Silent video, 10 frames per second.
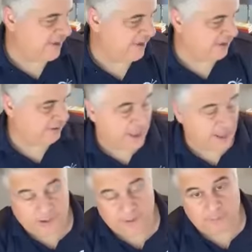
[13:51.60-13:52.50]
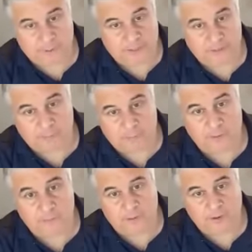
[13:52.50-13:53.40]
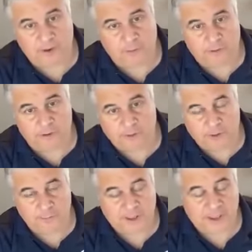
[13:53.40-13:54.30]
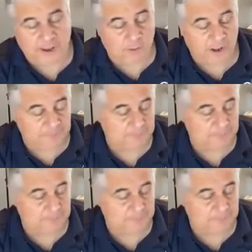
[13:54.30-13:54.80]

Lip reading: You got to be able to read that room in order to really make headway.